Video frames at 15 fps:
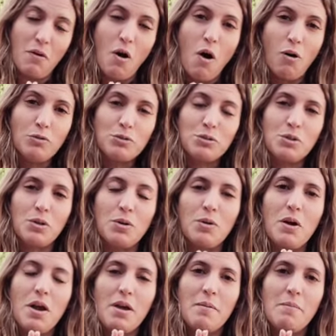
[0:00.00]
Also,
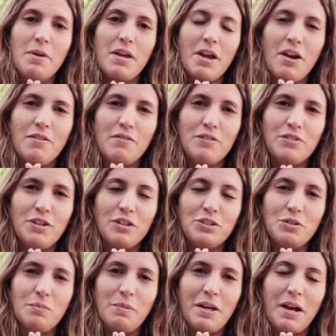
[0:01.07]
be careful not
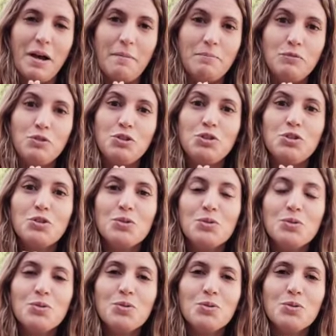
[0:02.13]
to become
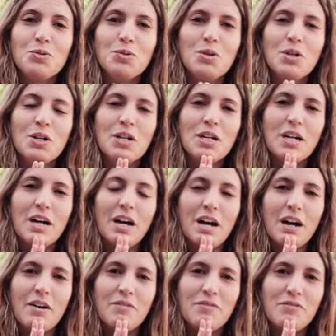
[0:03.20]
too
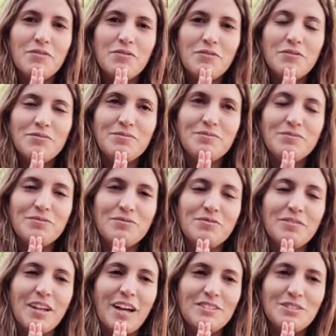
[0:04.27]
I
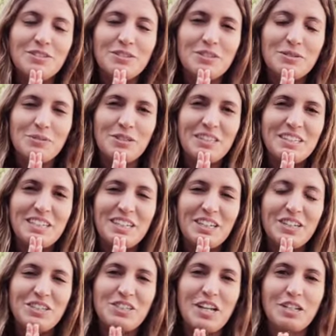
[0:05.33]
don't know the word in
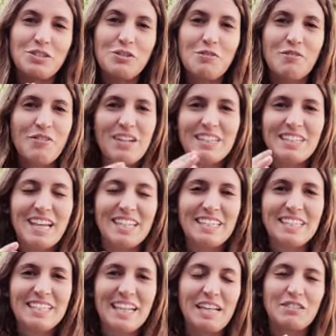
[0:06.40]
English, like to
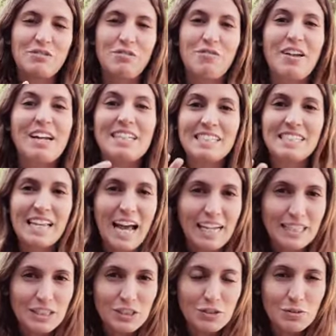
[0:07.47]

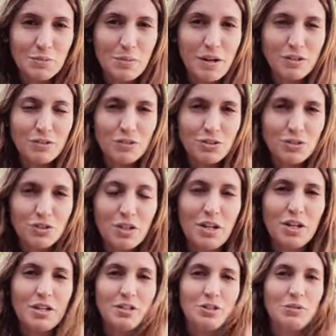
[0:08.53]
fantasize too much,
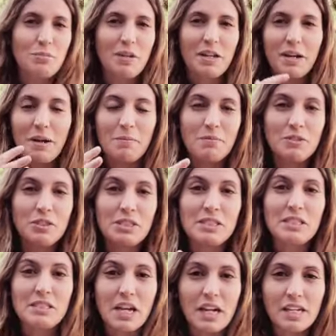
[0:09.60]
to become
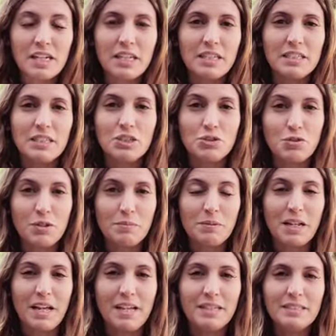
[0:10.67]
stuck in the
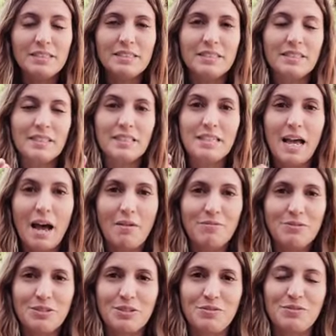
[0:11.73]
dreamland, in the
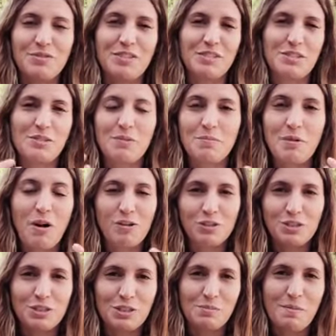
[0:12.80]
depths of the
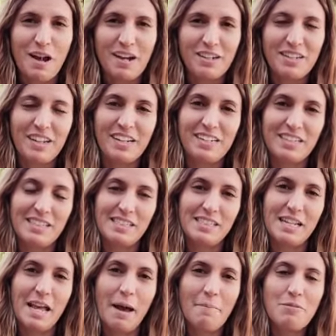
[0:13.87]
subconscious mind that it is
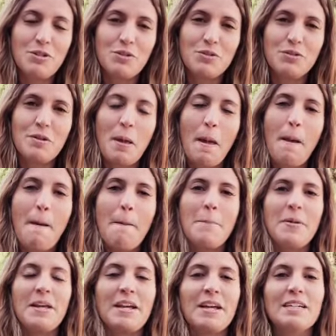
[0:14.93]
Neptune,
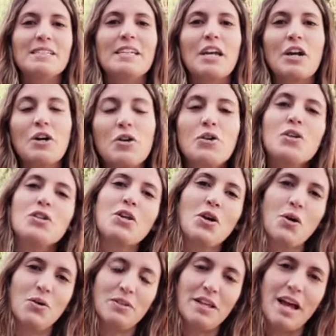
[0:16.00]
because it could
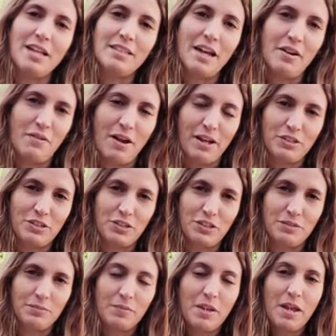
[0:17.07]
go that
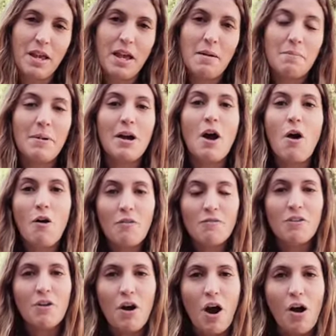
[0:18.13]
direction. But
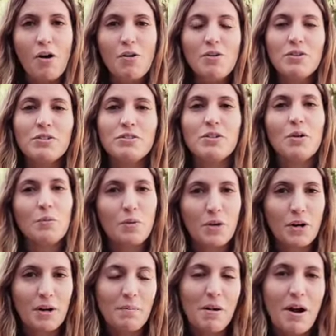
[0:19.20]
overall, don't
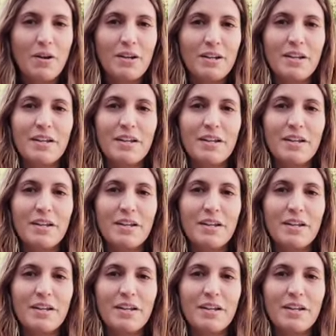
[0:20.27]
worry about it.